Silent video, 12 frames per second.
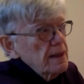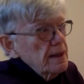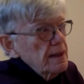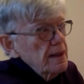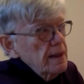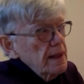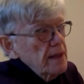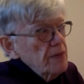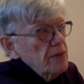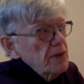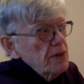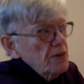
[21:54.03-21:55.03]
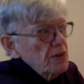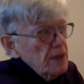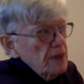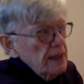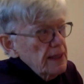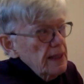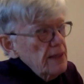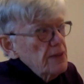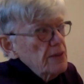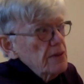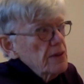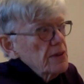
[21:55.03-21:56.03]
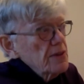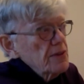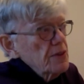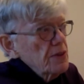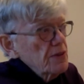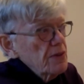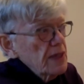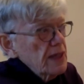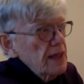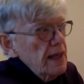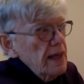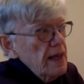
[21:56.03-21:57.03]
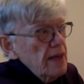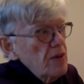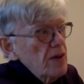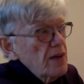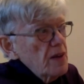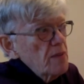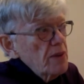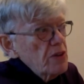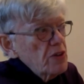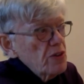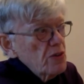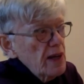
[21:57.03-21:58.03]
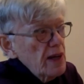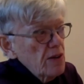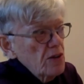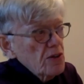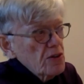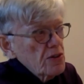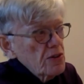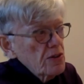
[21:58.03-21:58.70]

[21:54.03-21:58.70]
If you don't need to do this, if you like the picture the way it looks,